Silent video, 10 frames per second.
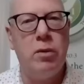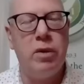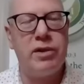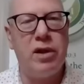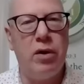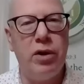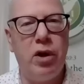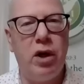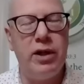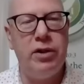what's going
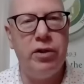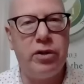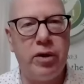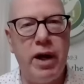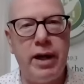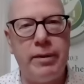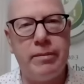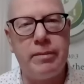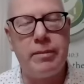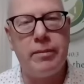on in
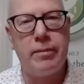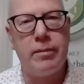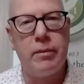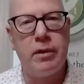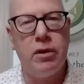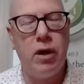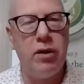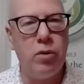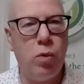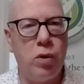Ukraine or
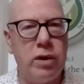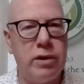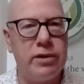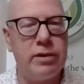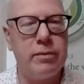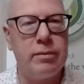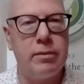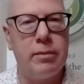other wars.